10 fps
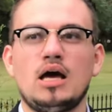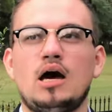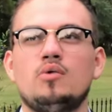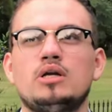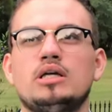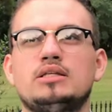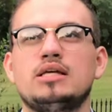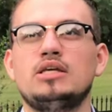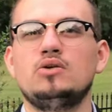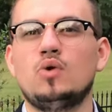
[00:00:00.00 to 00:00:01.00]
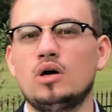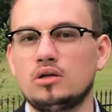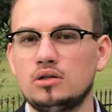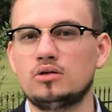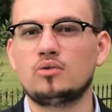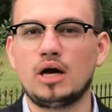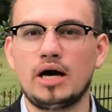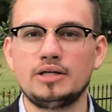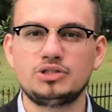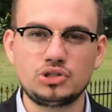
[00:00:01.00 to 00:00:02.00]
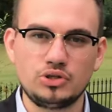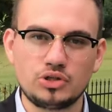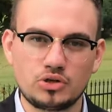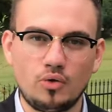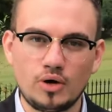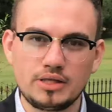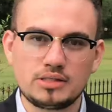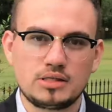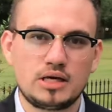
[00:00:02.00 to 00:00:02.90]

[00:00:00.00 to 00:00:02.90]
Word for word: I wanna take you on a little ride, show you the coins,